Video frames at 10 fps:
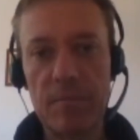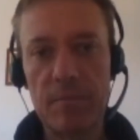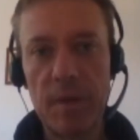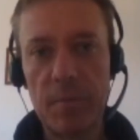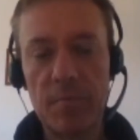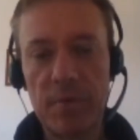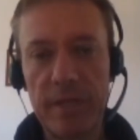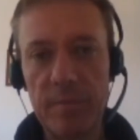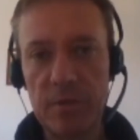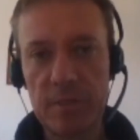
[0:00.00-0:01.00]
like I'm
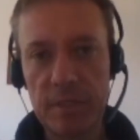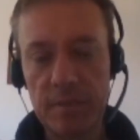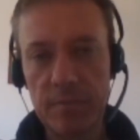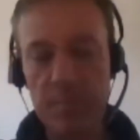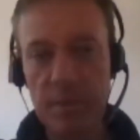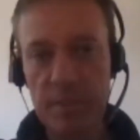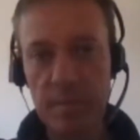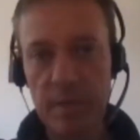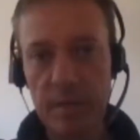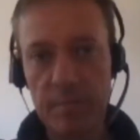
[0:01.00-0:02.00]
completely busting
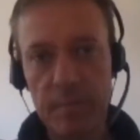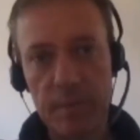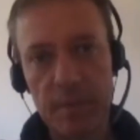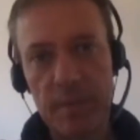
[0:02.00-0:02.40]
my...